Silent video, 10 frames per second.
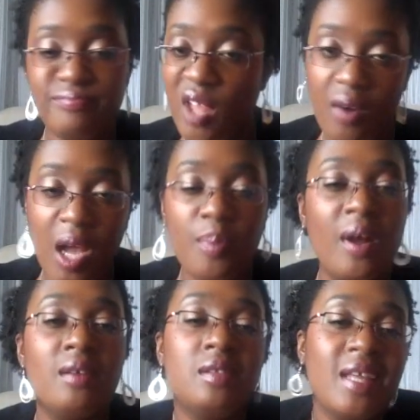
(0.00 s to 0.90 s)
no, I
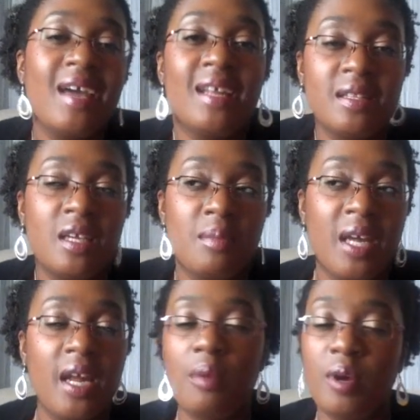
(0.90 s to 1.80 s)
probably, now that I think
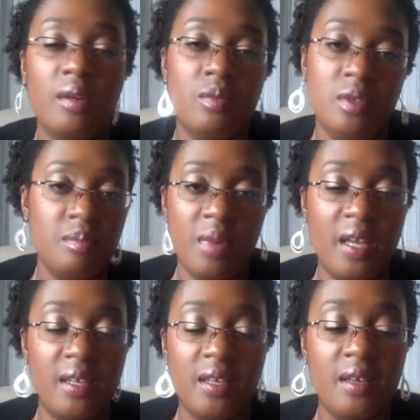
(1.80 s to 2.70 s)
about it, I probably wouldn't
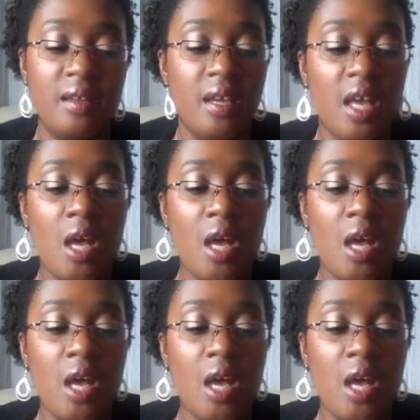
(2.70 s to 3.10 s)
buy it again.